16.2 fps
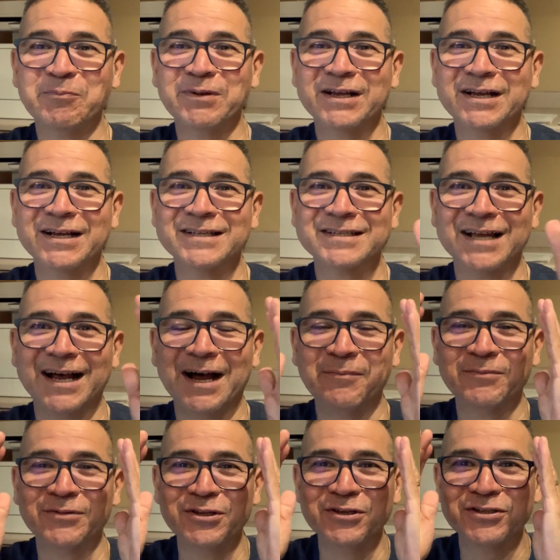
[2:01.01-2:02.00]
because
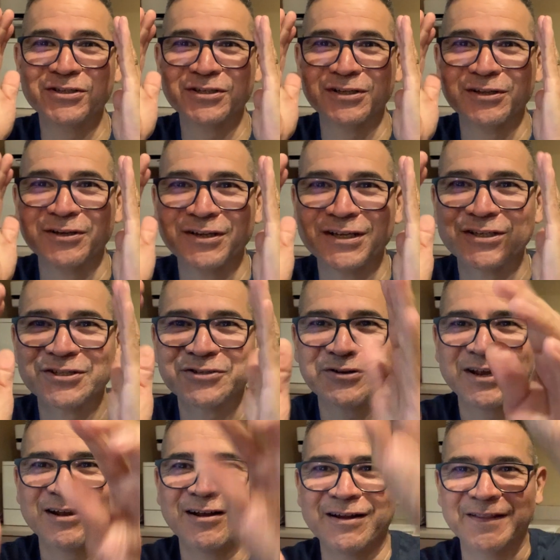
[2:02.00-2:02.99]
I'm used to looking
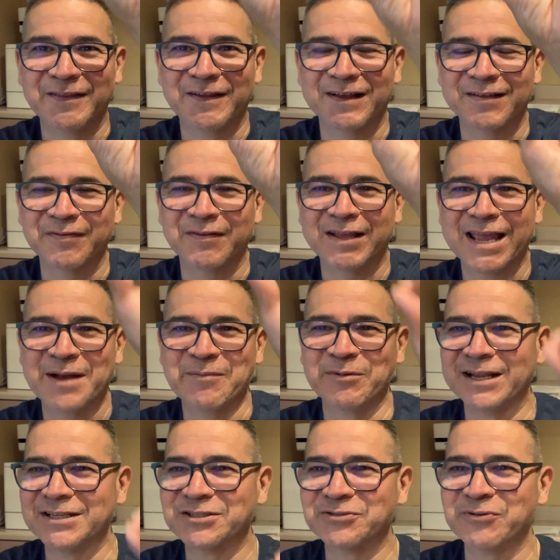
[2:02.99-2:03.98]
straight on and the camera
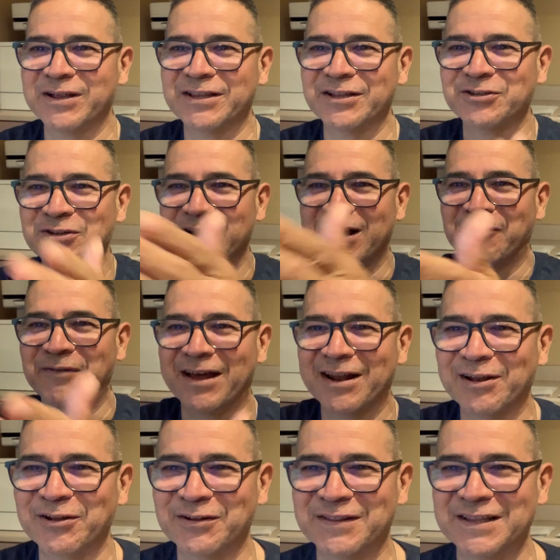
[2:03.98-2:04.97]
lens is right there. So now I've got
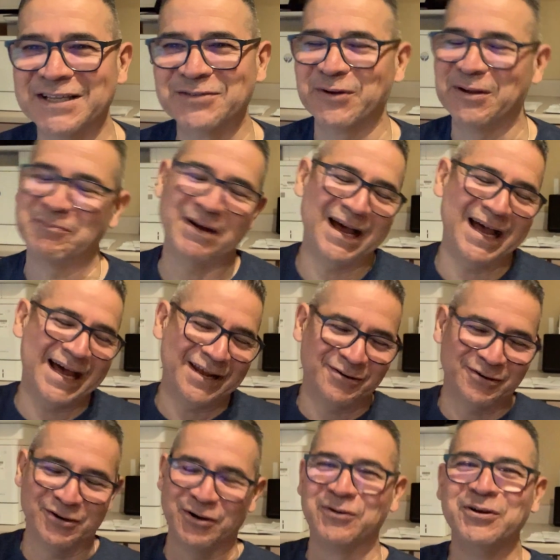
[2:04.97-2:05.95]
to look this way. I
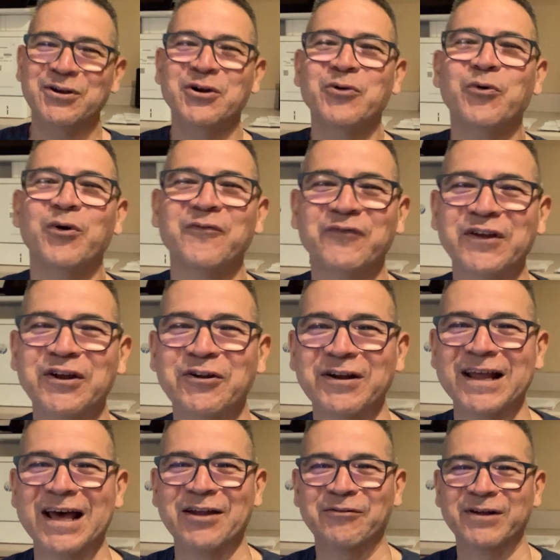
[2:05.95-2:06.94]
don't know. We'll figure it
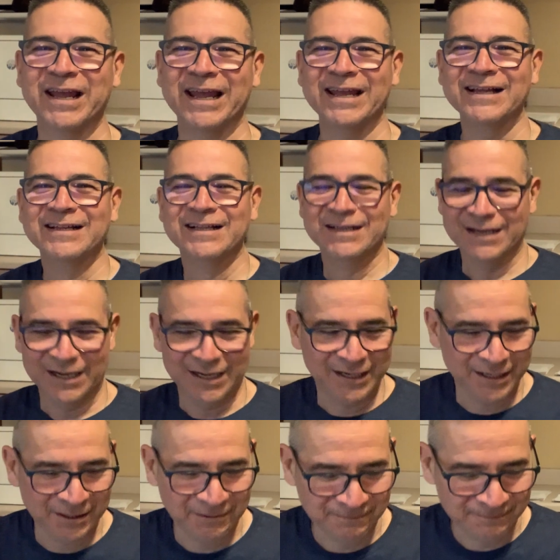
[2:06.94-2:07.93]
out, okay?
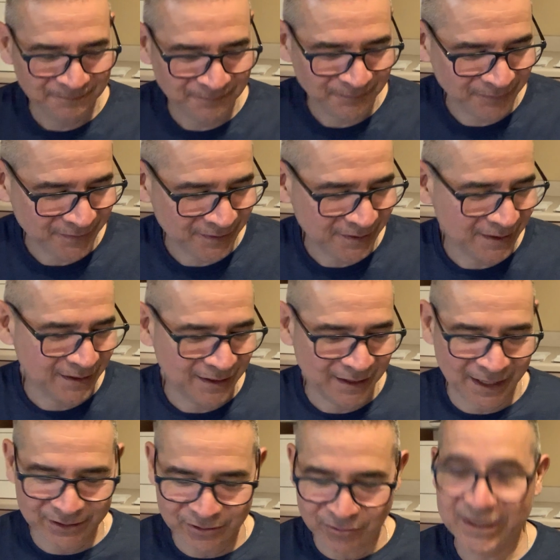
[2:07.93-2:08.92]
I
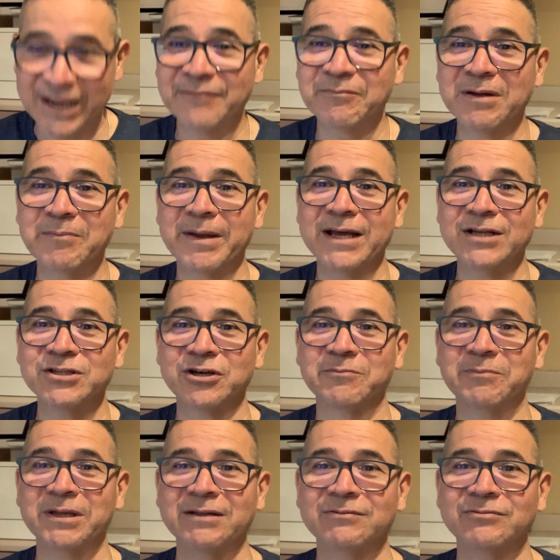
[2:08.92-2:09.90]
don't have my badge on
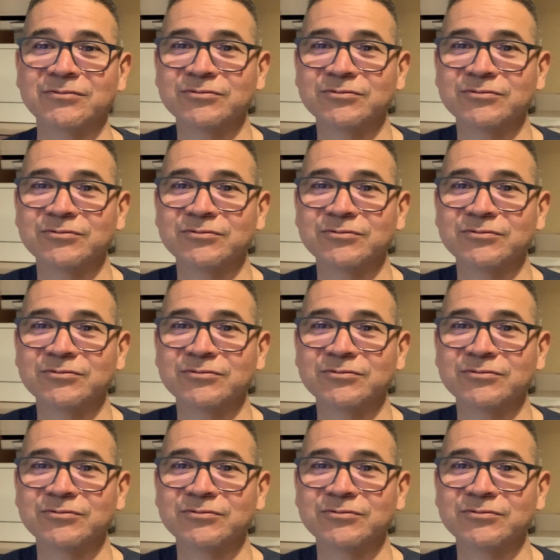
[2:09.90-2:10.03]
me.